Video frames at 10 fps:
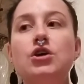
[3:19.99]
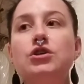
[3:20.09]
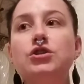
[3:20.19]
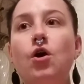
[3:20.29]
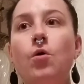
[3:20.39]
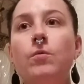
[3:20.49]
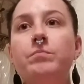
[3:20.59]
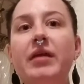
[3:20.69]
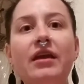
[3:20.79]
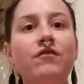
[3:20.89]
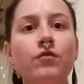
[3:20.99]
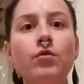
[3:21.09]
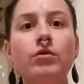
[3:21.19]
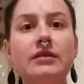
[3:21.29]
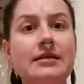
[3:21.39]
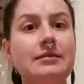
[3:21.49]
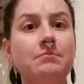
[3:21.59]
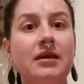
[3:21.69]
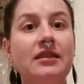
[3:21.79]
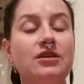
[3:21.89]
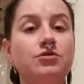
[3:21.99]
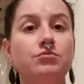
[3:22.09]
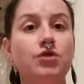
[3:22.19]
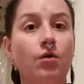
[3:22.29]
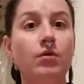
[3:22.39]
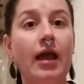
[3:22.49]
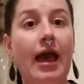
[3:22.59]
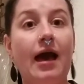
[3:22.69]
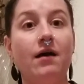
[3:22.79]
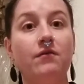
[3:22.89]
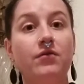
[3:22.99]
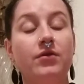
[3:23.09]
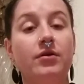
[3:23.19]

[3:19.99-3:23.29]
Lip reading: So being frugal doesn't mean that you don't have